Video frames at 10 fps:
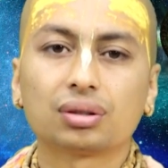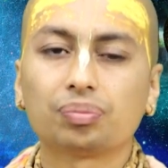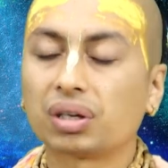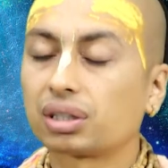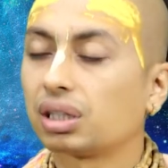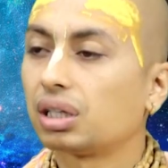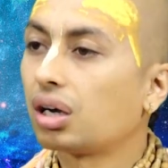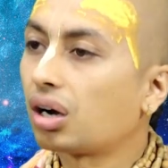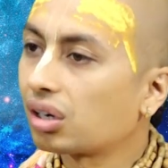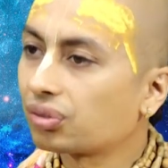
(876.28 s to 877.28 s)
But
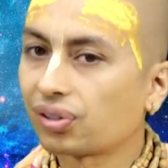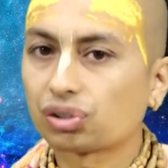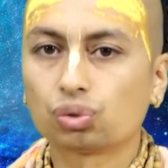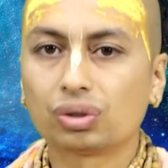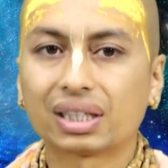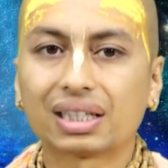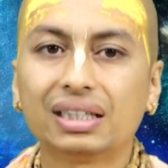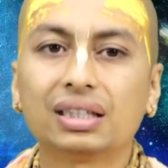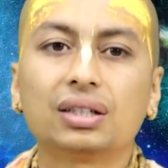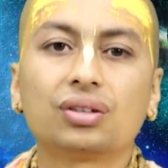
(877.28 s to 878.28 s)

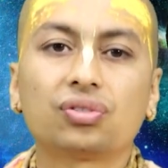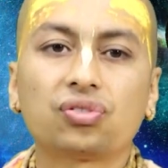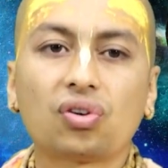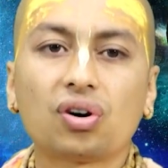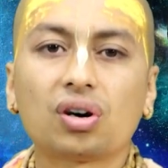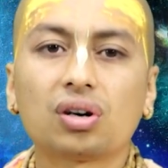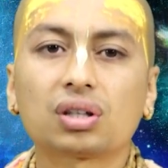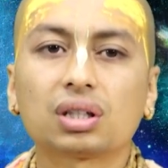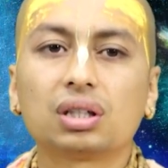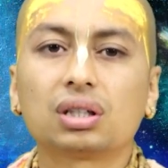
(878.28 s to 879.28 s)
unfortunately,
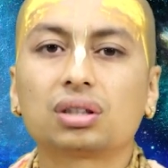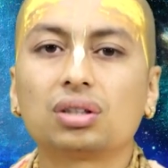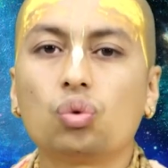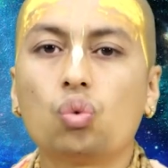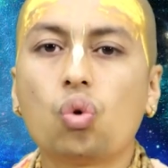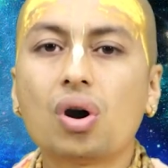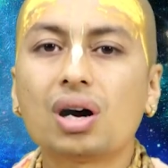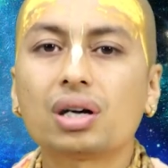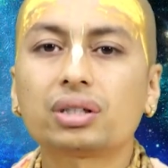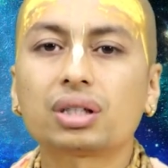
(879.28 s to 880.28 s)
for the
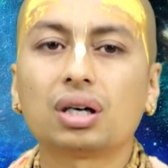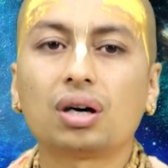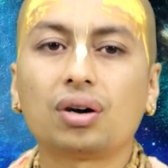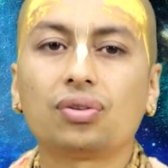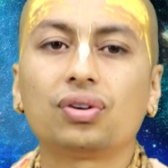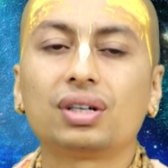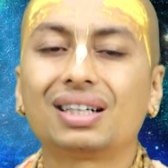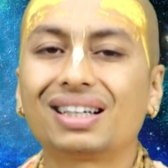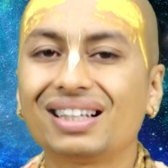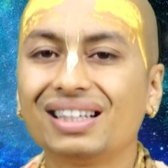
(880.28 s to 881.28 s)
want of
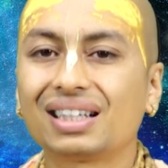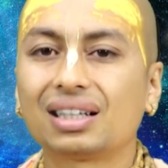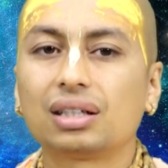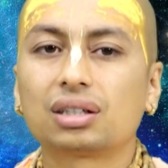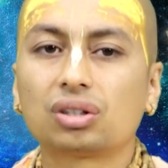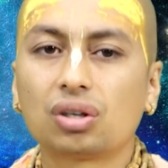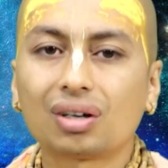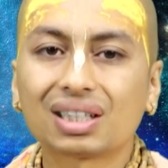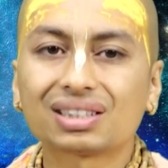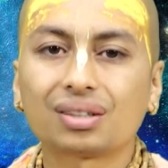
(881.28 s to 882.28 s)
real
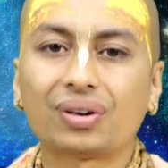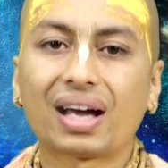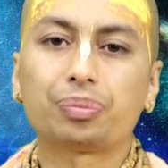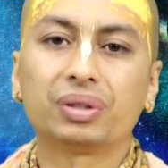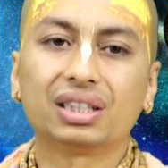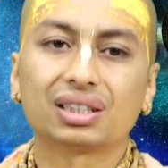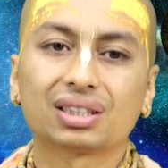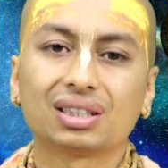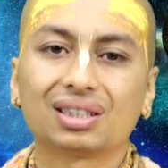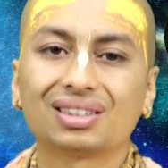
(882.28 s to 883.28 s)
knowledge of happiness,